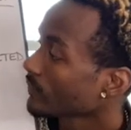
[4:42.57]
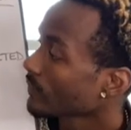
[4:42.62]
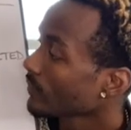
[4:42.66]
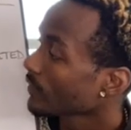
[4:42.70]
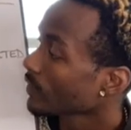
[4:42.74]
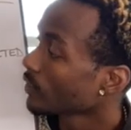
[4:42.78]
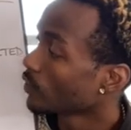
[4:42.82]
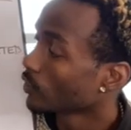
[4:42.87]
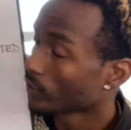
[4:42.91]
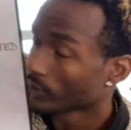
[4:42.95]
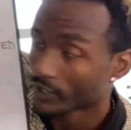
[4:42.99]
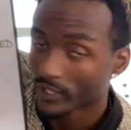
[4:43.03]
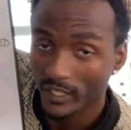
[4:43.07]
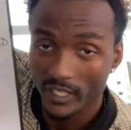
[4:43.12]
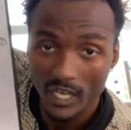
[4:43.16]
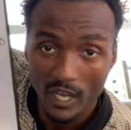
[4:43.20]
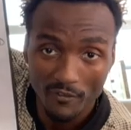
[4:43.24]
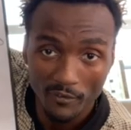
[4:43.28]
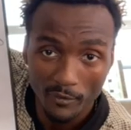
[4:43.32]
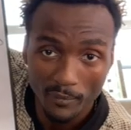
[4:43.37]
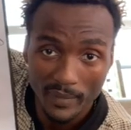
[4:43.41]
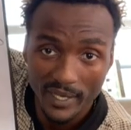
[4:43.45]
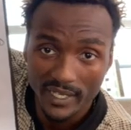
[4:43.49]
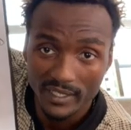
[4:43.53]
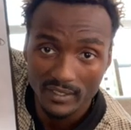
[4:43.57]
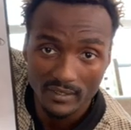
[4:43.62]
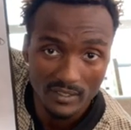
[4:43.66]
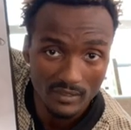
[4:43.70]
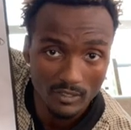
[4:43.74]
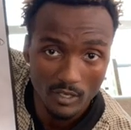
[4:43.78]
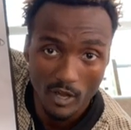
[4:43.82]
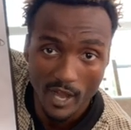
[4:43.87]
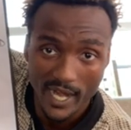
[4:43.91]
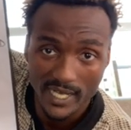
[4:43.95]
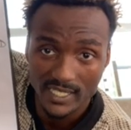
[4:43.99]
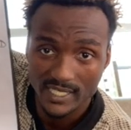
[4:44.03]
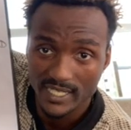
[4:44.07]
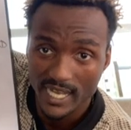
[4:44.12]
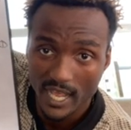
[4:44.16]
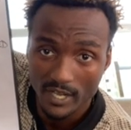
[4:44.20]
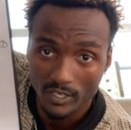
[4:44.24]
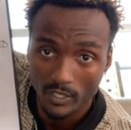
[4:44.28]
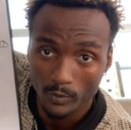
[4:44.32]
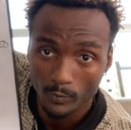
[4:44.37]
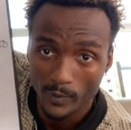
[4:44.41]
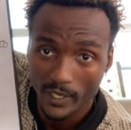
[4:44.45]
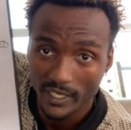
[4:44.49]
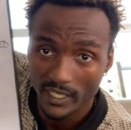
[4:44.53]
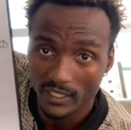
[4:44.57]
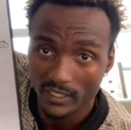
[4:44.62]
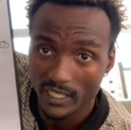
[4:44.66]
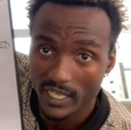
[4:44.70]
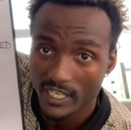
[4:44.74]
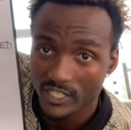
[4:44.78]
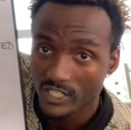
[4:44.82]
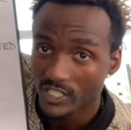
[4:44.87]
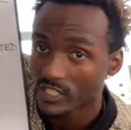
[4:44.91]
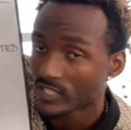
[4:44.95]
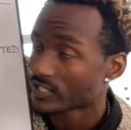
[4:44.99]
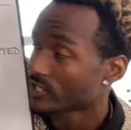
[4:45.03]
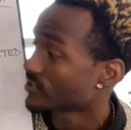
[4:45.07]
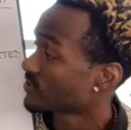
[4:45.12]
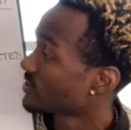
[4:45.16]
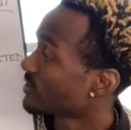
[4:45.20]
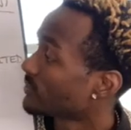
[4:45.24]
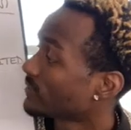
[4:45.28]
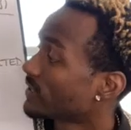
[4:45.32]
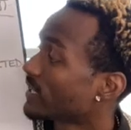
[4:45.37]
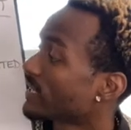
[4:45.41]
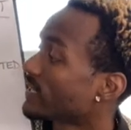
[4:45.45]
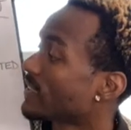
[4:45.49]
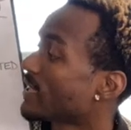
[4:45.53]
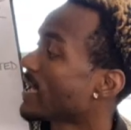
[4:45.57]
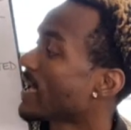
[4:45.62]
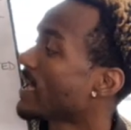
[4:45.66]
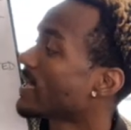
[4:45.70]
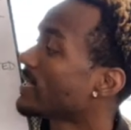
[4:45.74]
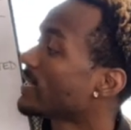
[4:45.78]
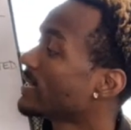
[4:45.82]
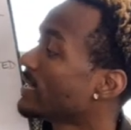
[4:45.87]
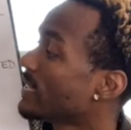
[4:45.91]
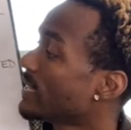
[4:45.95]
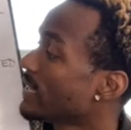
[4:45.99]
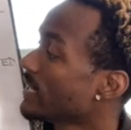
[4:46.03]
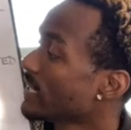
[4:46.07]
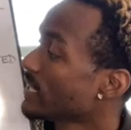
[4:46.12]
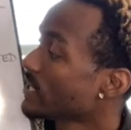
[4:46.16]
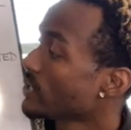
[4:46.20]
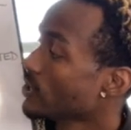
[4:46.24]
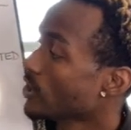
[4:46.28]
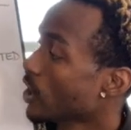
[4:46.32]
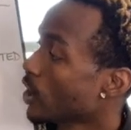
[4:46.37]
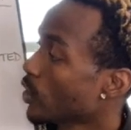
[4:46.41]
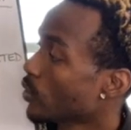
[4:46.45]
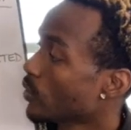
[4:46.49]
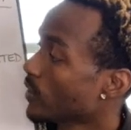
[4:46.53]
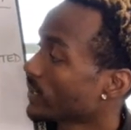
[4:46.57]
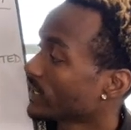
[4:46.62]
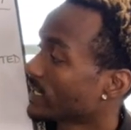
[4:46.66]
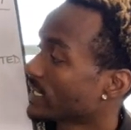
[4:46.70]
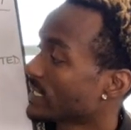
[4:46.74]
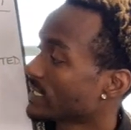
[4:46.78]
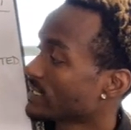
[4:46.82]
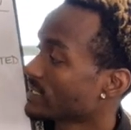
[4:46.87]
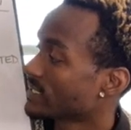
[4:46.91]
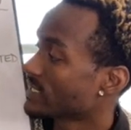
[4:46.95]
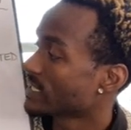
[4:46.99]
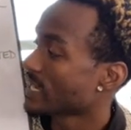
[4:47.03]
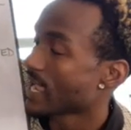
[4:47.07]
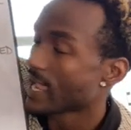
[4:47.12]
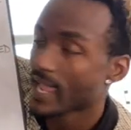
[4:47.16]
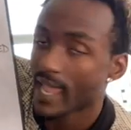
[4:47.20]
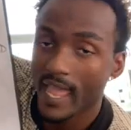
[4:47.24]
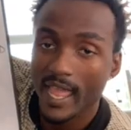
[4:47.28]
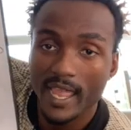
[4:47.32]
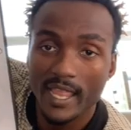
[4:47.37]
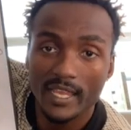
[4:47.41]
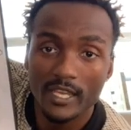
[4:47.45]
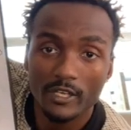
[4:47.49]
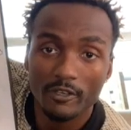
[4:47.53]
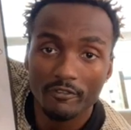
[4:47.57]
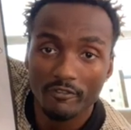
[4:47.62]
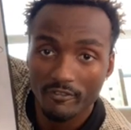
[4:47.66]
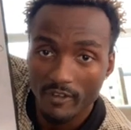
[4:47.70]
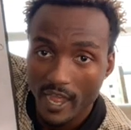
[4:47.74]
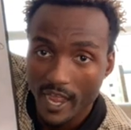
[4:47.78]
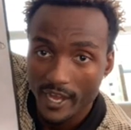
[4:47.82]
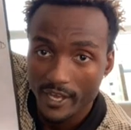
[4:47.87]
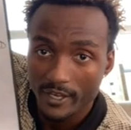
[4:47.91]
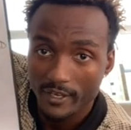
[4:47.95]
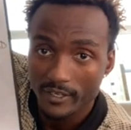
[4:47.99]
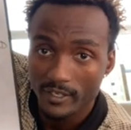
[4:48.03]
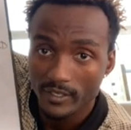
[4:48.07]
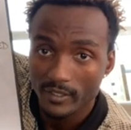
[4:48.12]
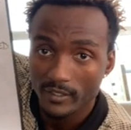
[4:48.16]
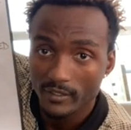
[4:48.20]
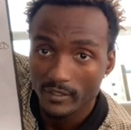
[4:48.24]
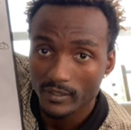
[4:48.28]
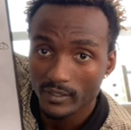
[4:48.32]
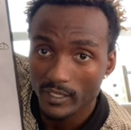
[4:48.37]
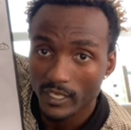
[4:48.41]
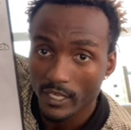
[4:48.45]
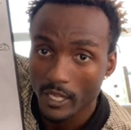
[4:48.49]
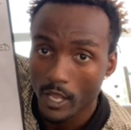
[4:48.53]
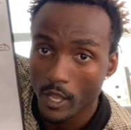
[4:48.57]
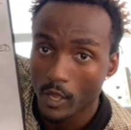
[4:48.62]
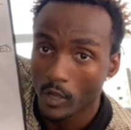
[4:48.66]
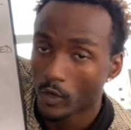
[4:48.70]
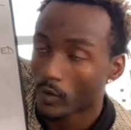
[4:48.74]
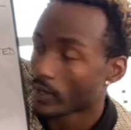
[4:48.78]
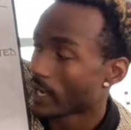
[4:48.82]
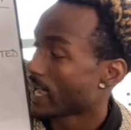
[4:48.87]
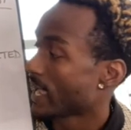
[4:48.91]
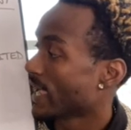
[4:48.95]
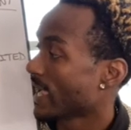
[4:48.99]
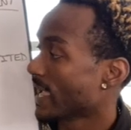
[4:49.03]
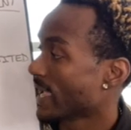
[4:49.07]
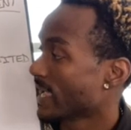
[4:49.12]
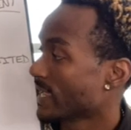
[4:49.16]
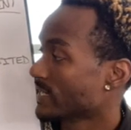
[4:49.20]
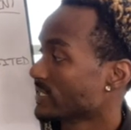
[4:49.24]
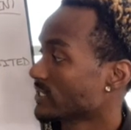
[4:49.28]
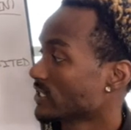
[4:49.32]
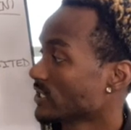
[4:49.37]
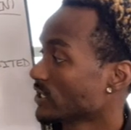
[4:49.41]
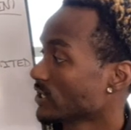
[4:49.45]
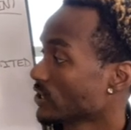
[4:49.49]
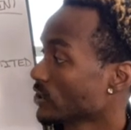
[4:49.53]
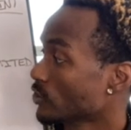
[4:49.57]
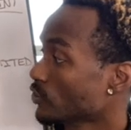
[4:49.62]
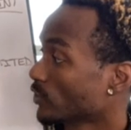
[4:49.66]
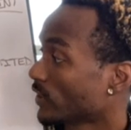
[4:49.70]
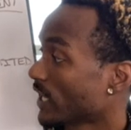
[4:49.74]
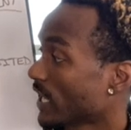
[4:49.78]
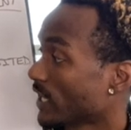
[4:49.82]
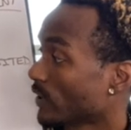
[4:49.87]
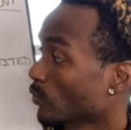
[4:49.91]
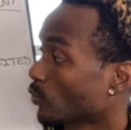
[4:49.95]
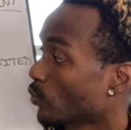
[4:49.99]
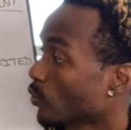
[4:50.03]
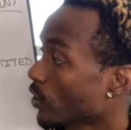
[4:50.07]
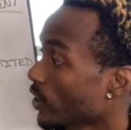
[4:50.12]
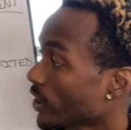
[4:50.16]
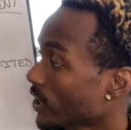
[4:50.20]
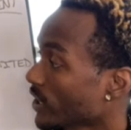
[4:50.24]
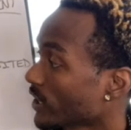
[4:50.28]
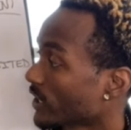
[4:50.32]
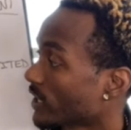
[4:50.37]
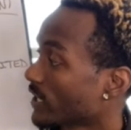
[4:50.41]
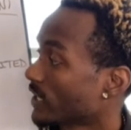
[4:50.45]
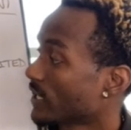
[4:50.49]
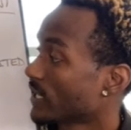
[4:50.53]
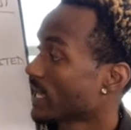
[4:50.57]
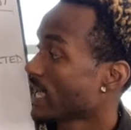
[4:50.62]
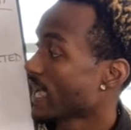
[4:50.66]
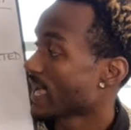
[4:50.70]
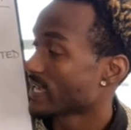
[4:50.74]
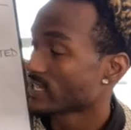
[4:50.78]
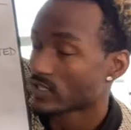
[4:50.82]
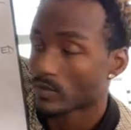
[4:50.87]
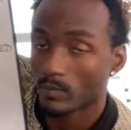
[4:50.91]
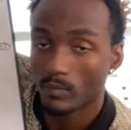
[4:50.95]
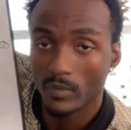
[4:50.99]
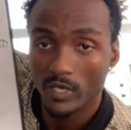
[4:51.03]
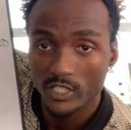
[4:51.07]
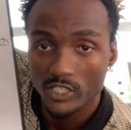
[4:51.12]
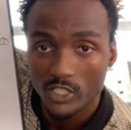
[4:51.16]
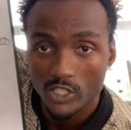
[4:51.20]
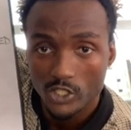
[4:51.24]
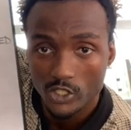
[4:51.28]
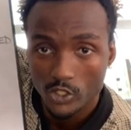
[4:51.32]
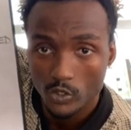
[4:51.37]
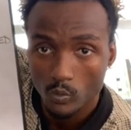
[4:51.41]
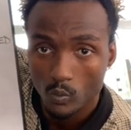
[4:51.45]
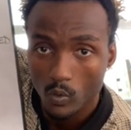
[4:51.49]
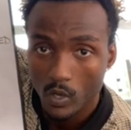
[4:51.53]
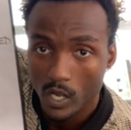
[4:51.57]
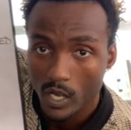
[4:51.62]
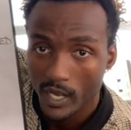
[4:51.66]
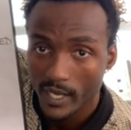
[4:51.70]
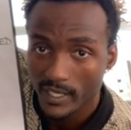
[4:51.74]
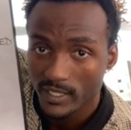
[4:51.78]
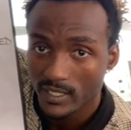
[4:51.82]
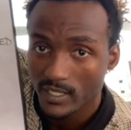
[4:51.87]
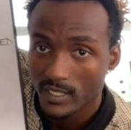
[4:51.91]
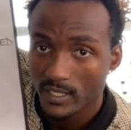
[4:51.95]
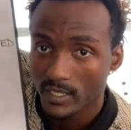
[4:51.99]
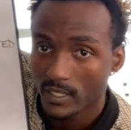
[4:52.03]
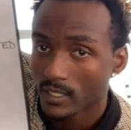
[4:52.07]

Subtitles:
or the government cracks down on regulations or something like that, no one can say, hey, you're fired, and you can work as much as you want